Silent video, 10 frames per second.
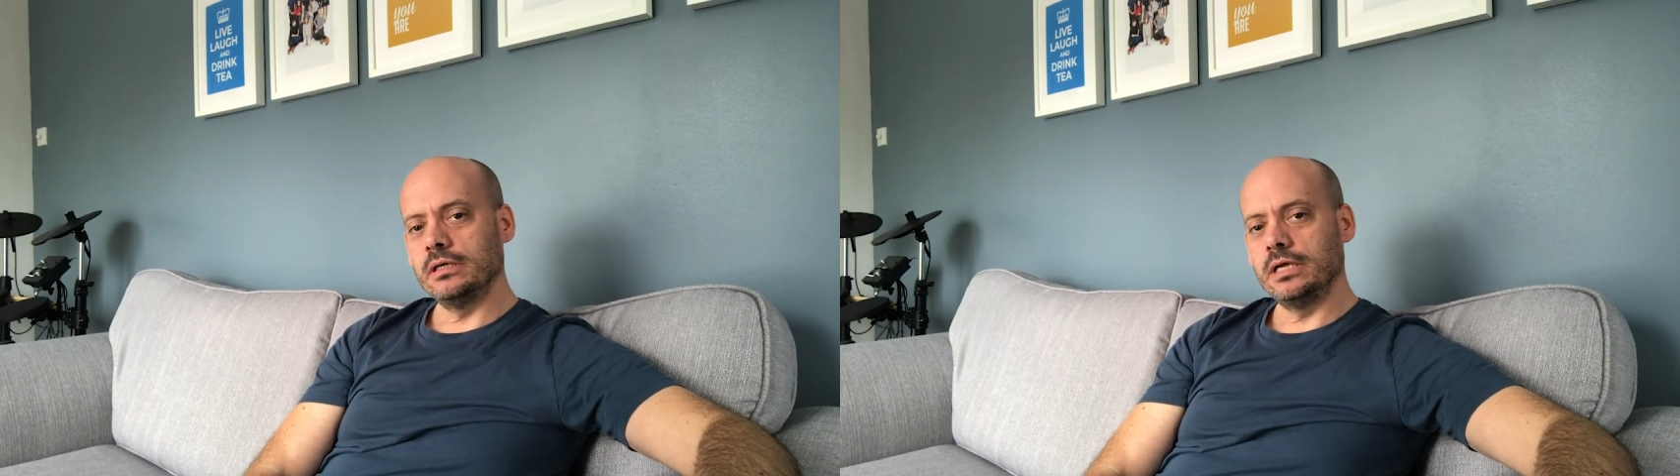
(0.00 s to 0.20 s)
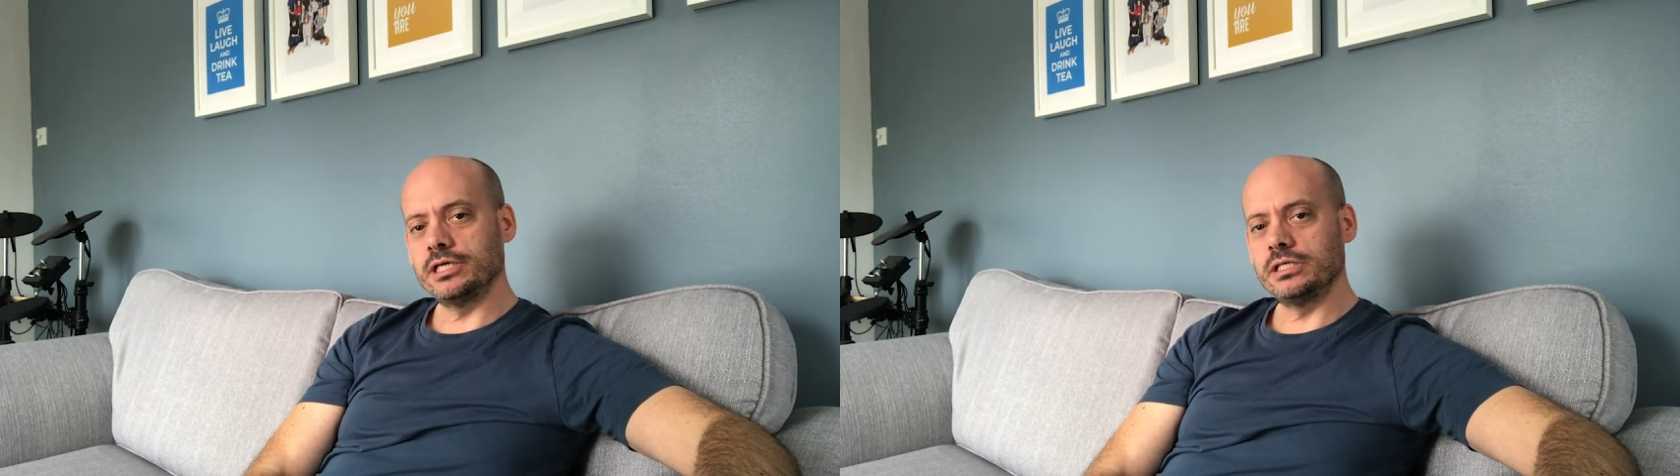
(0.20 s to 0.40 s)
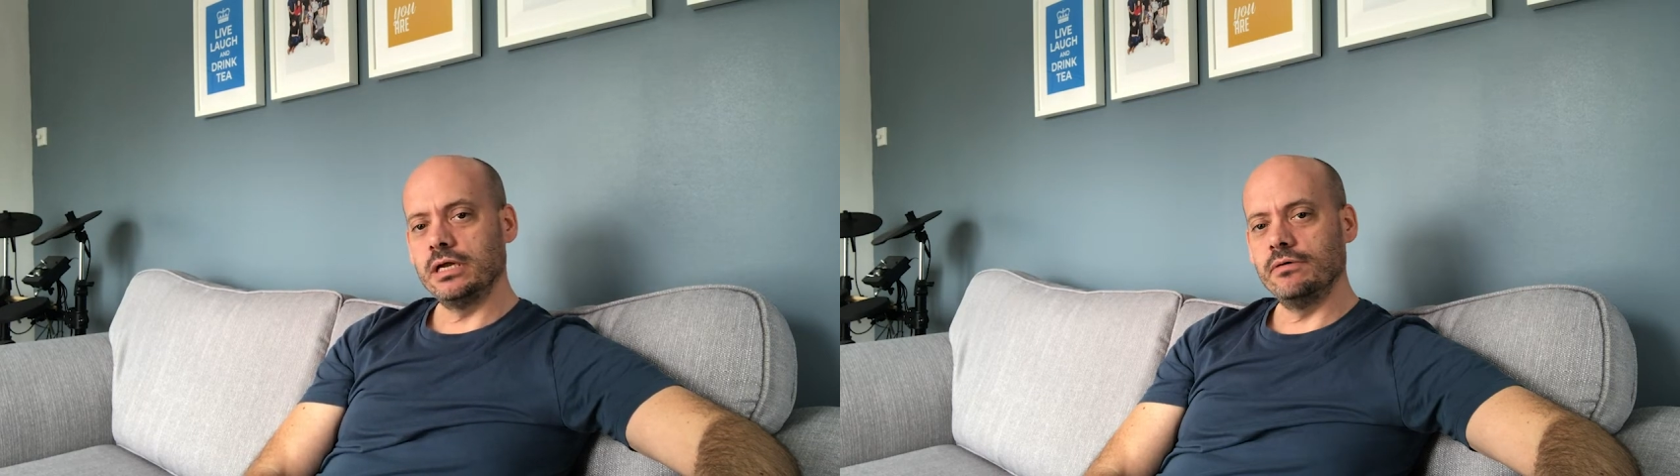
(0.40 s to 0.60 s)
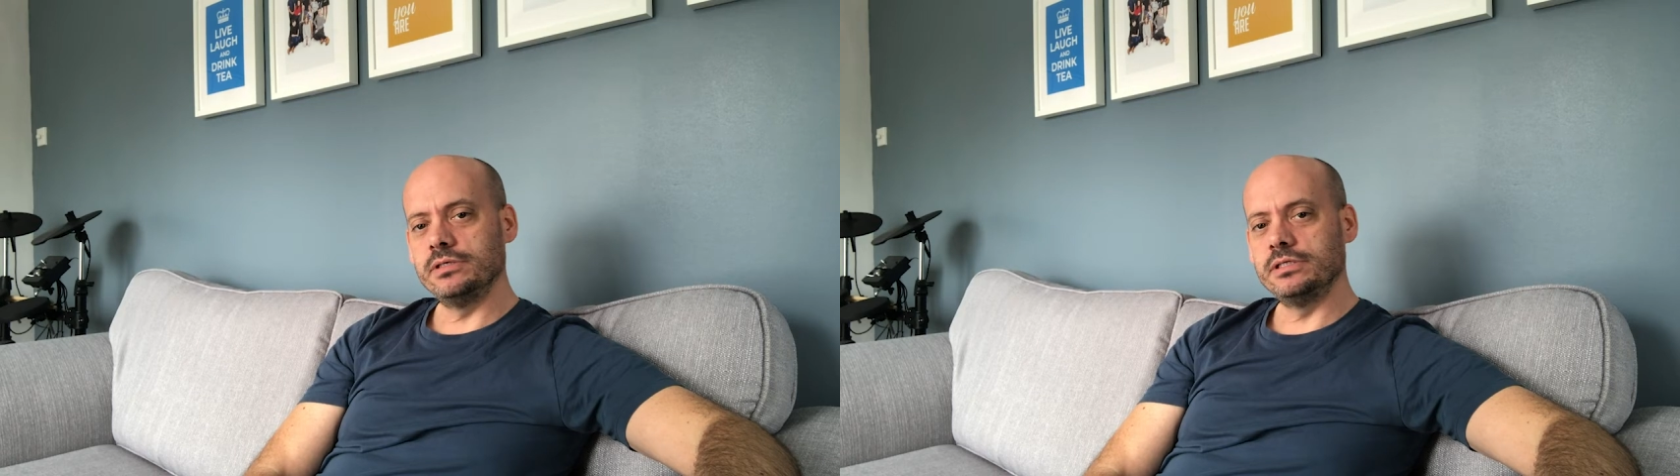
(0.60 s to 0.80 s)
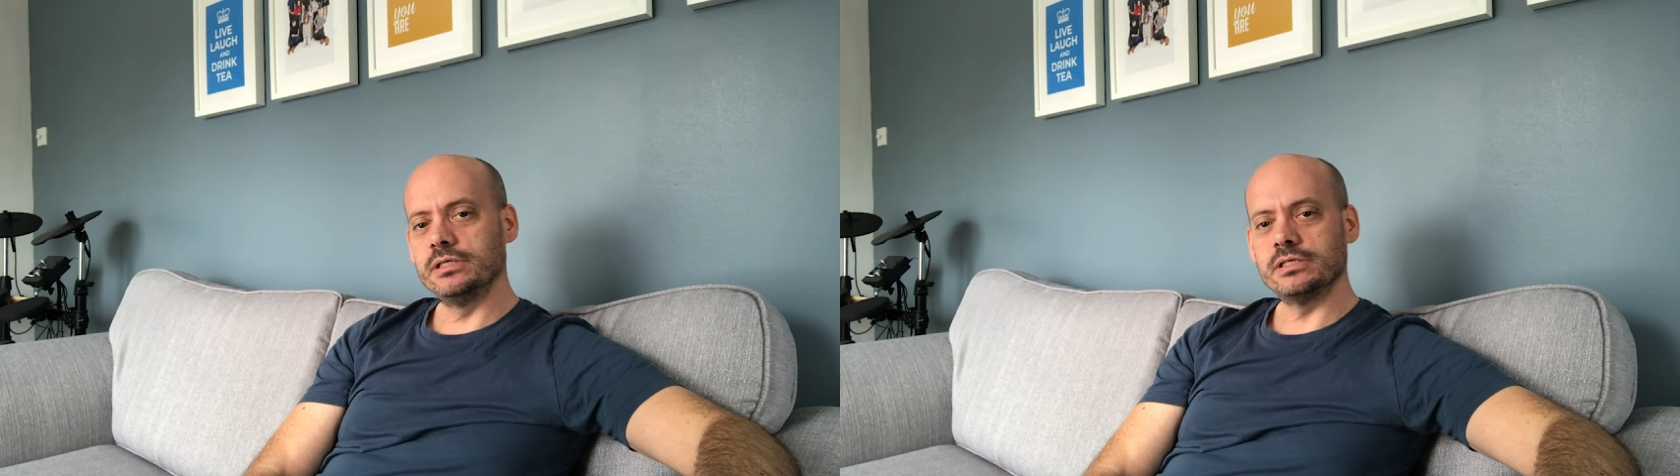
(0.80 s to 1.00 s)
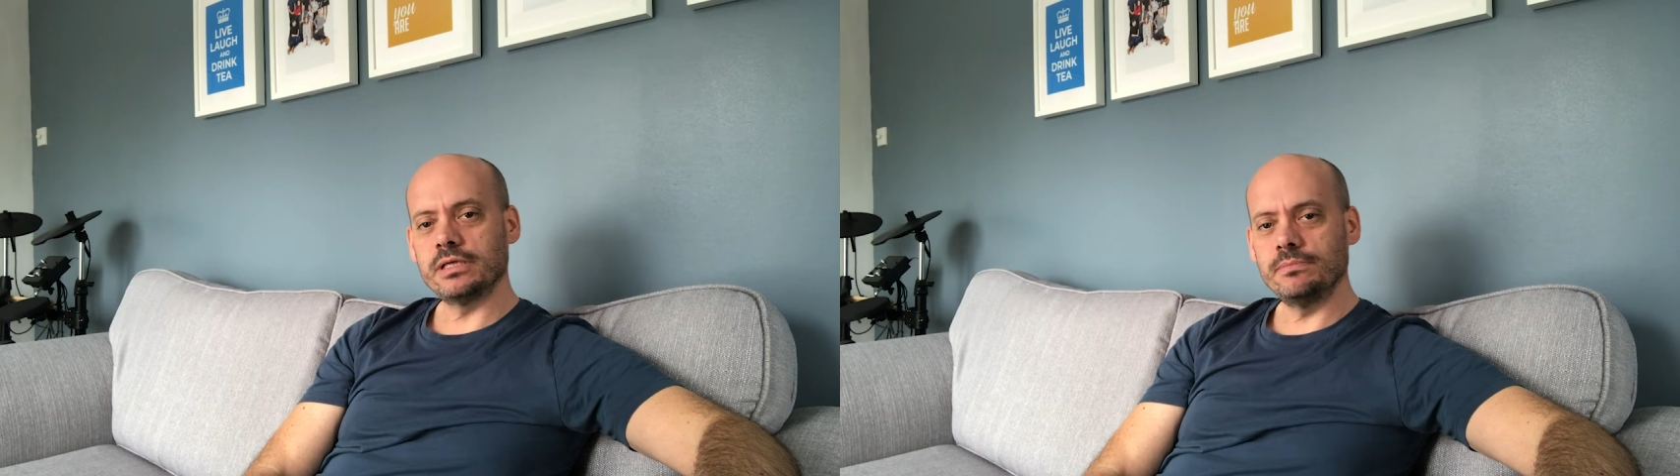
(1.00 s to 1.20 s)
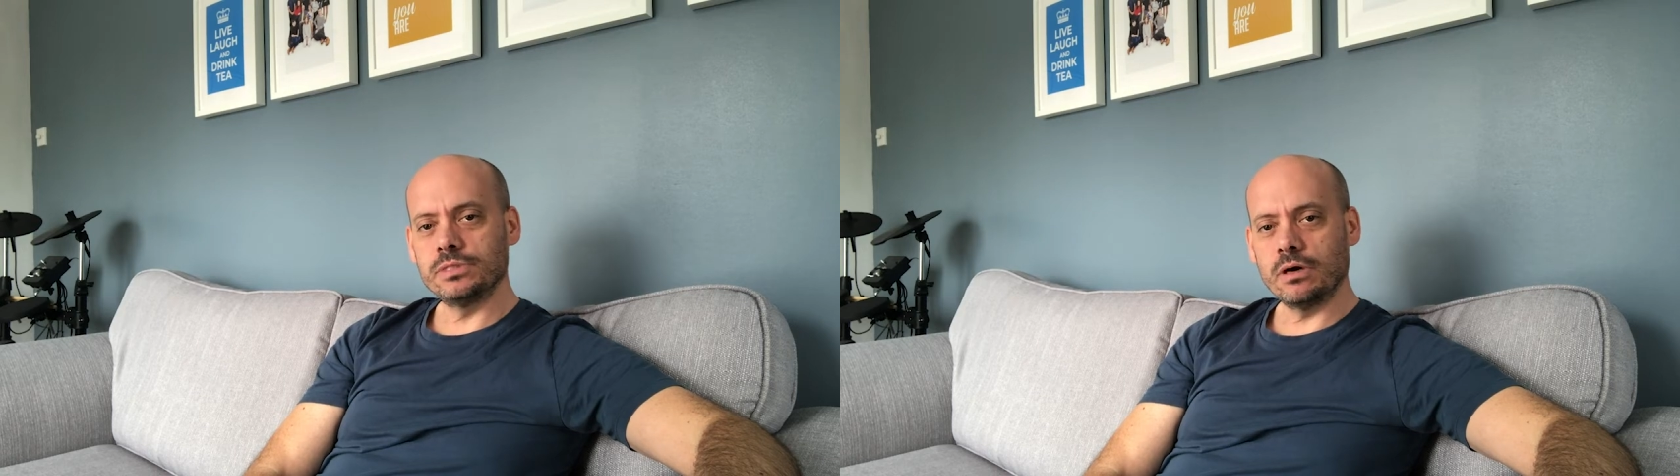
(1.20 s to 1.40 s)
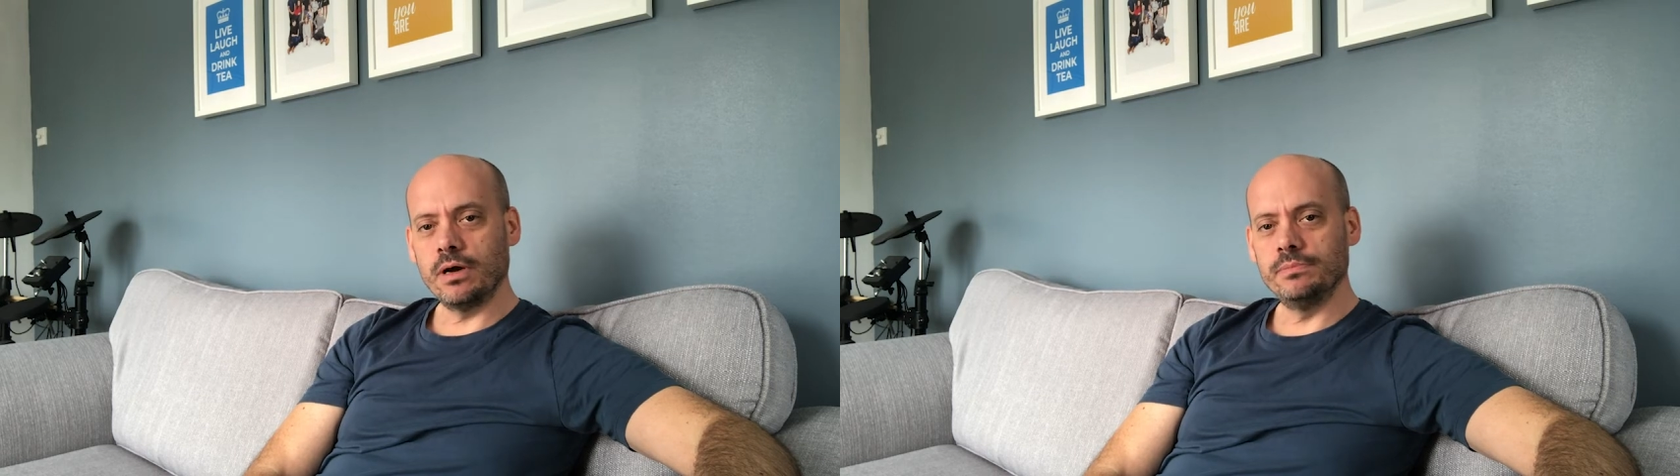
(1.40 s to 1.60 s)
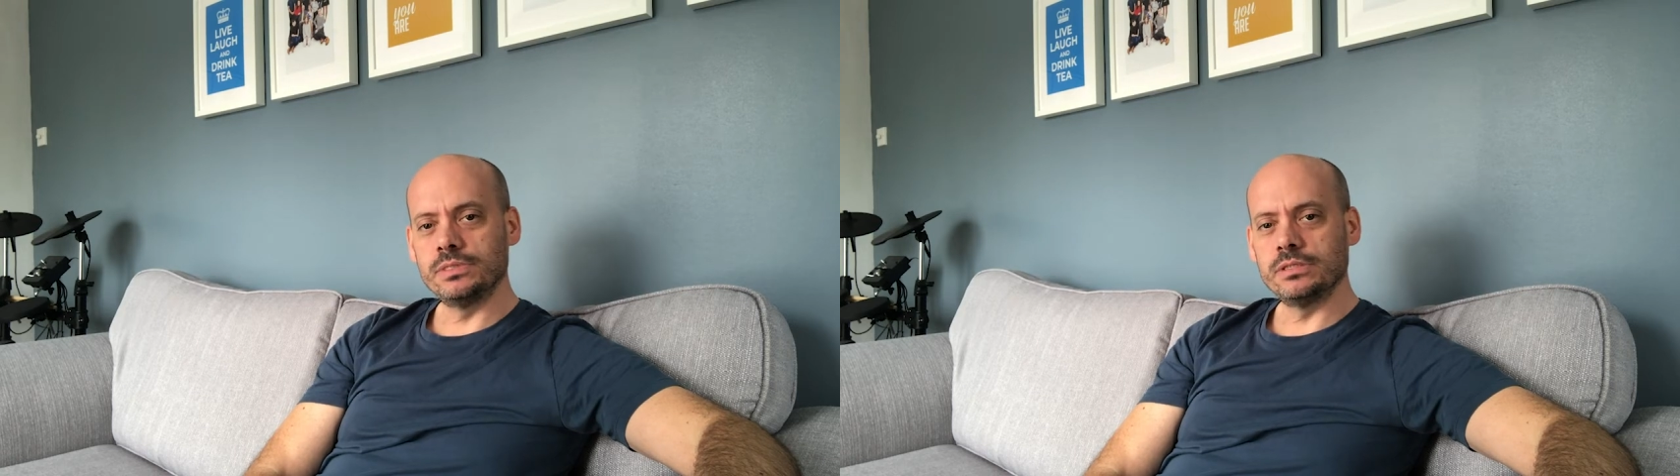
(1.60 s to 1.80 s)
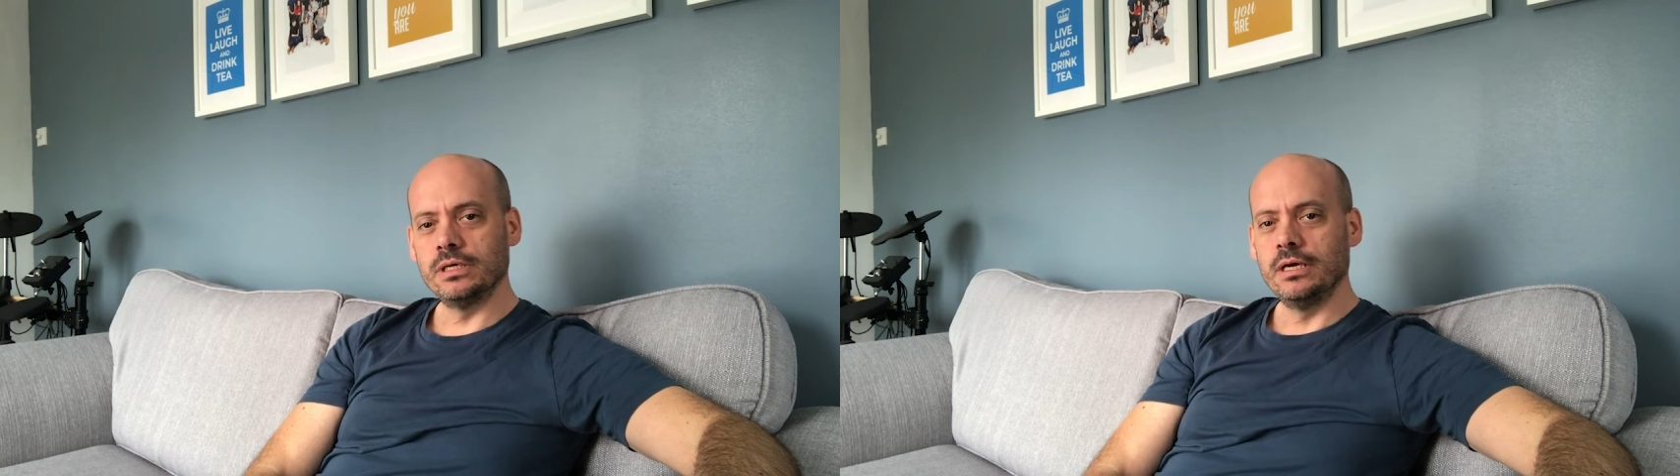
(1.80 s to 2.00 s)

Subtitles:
lesson here is that sometimes